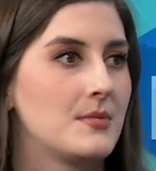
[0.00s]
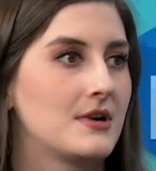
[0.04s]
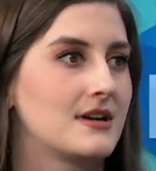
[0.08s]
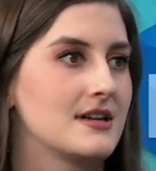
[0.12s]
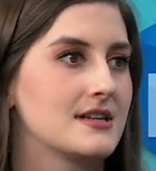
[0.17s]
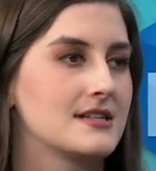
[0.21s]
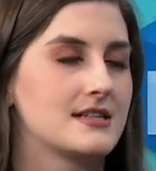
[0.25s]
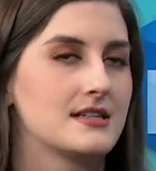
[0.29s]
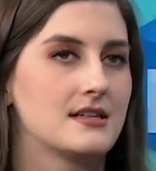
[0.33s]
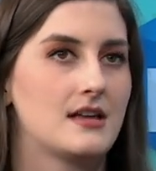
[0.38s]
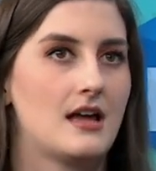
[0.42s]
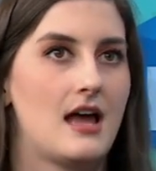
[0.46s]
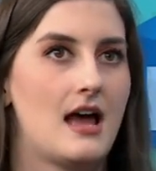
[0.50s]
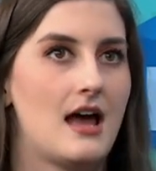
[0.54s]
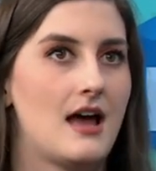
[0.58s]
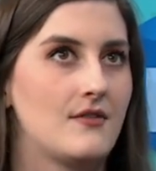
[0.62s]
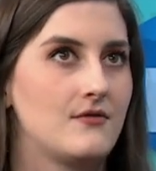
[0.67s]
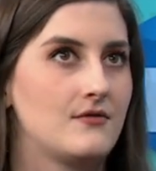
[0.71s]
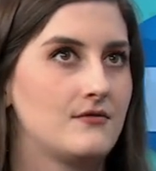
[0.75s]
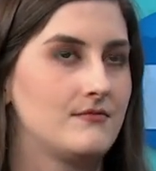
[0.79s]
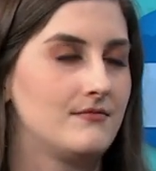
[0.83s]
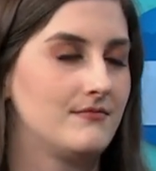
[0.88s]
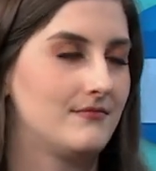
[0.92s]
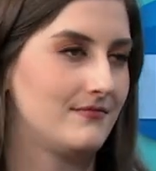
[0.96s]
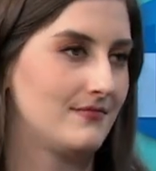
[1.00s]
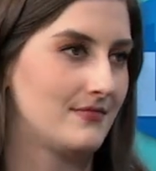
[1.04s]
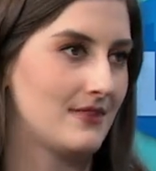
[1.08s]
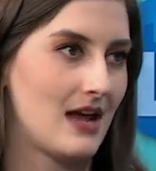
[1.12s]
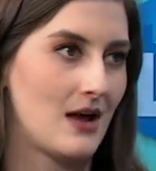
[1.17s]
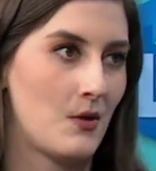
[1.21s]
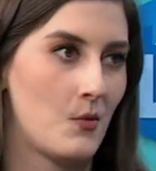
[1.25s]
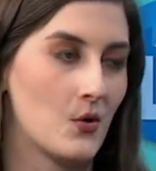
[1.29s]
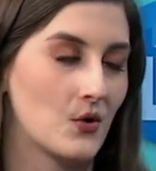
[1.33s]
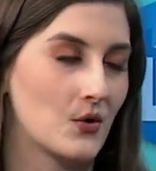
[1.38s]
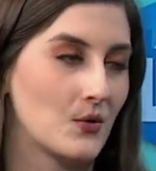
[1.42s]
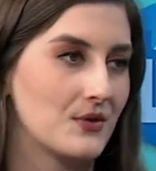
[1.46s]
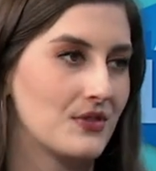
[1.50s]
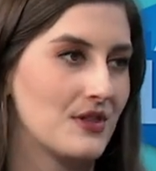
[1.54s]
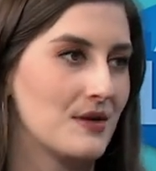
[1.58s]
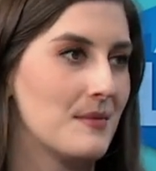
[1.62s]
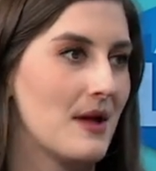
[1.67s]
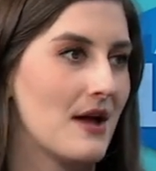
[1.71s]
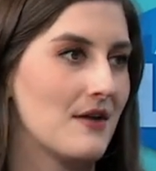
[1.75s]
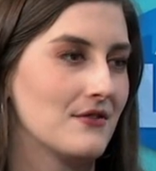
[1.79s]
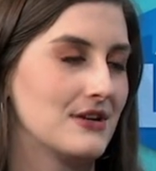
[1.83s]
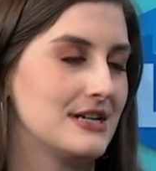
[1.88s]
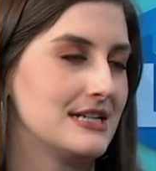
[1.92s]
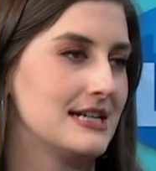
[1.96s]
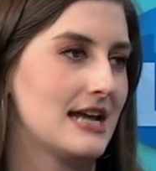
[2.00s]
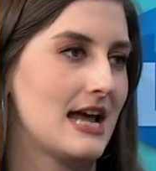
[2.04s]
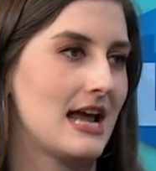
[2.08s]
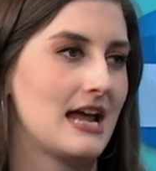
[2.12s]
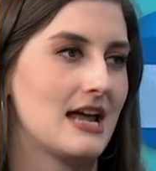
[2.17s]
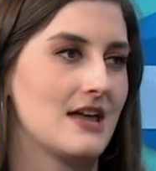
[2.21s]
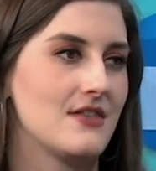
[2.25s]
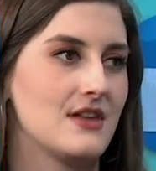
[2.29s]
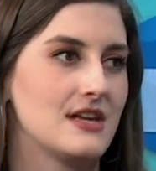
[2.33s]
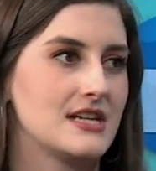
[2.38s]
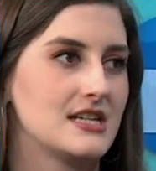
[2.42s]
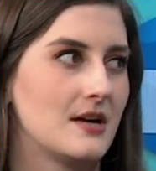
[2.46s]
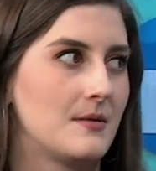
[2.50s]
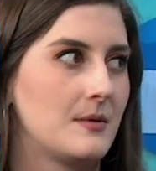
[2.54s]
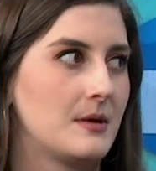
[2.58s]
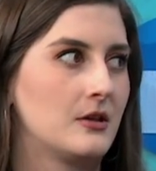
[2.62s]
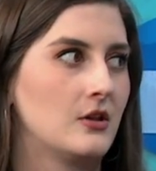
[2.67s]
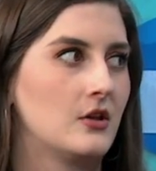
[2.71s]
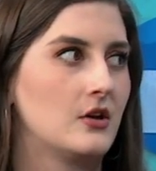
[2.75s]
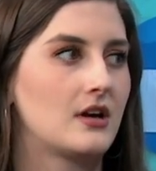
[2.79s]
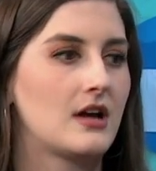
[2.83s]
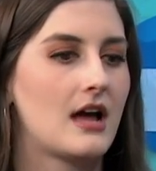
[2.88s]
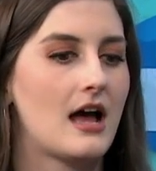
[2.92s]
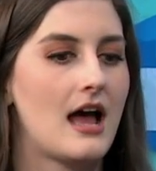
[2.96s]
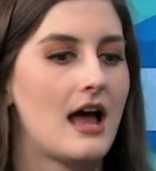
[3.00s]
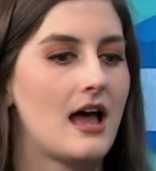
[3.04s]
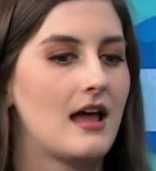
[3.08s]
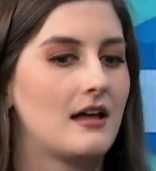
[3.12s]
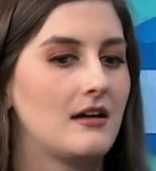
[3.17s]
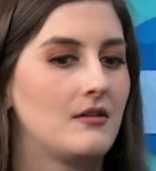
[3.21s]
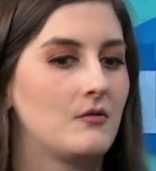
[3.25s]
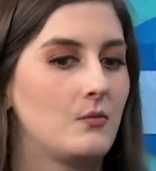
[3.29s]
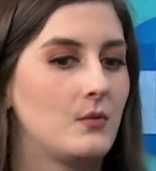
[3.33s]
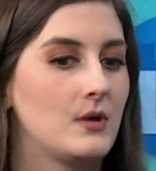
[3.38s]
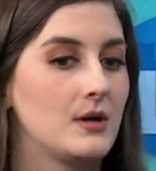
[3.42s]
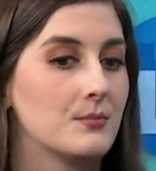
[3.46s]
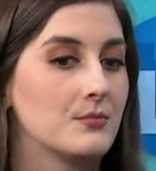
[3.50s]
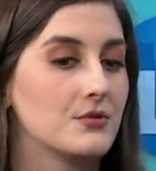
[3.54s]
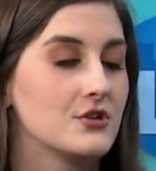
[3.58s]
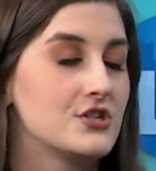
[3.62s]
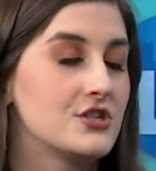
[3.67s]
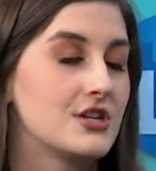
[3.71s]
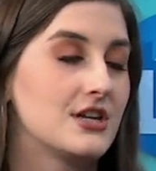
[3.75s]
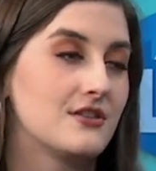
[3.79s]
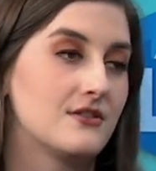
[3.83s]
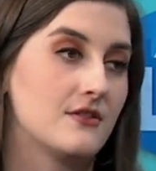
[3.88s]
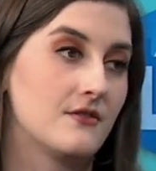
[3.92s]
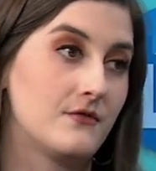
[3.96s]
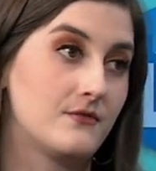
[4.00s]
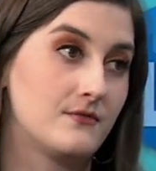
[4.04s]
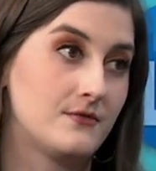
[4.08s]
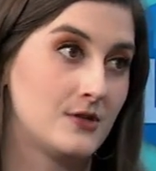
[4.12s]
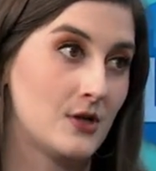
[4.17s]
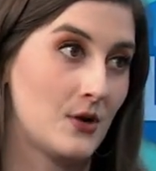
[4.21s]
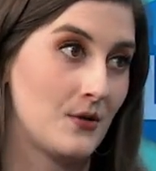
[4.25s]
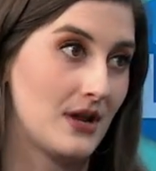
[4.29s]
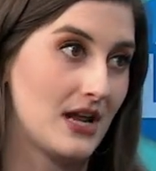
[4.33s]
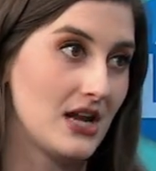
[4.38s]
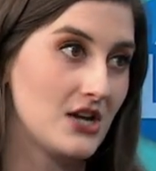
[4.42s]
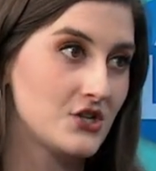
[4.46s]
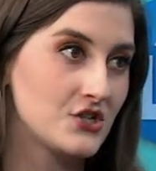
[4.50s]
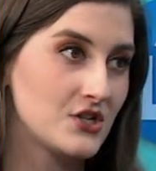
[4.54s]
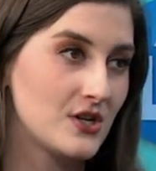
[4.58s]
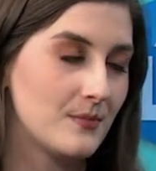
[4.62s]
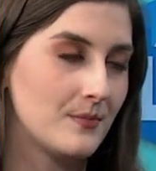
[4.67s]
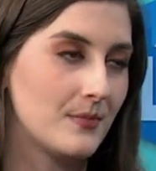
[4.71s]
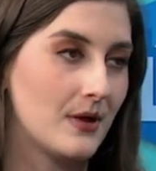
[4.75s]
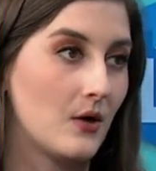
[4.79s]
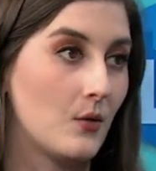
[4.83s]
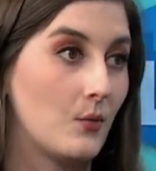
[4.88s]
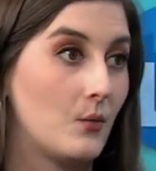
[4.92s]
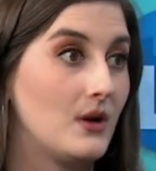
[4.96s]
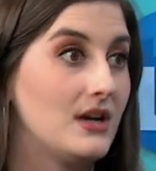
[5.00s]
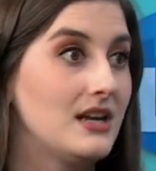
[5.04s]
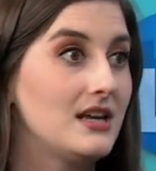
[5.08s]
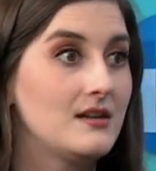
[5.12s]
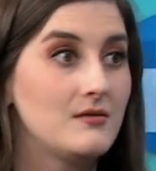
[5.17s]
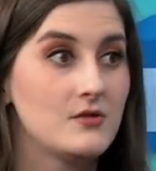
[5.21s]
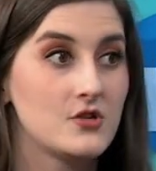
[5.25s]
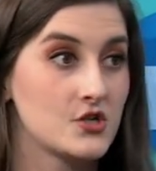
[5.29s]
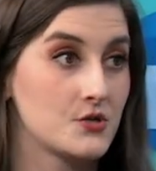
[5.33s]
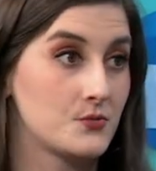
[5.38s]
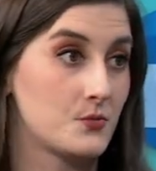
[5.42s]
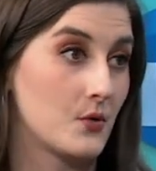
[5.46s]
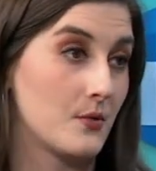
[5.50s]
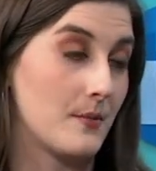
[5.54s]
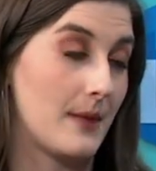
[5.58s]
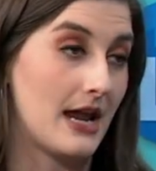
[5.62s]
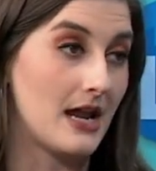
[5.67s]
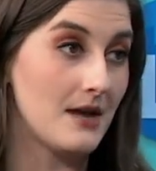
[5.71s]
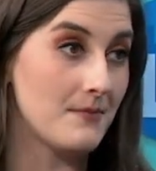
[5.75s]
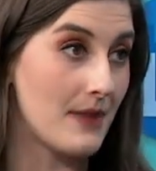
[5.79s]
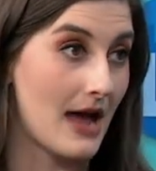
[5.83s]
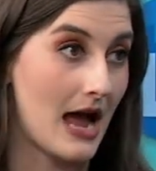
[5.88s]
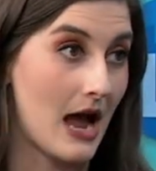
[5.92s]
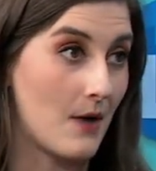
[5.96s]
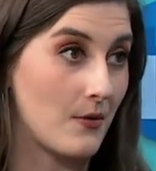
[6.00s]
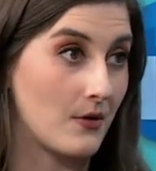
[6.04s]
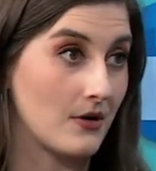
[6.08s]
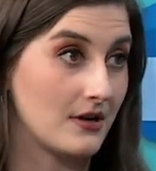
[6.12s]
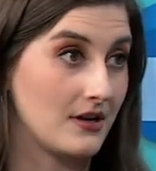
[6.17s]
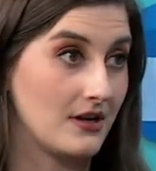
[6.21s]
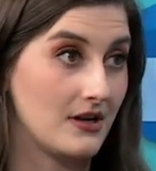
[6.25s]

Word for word: because I've I work with them every day, and they tell me, "Look, I we appreciate the donation, but we need just more manpower.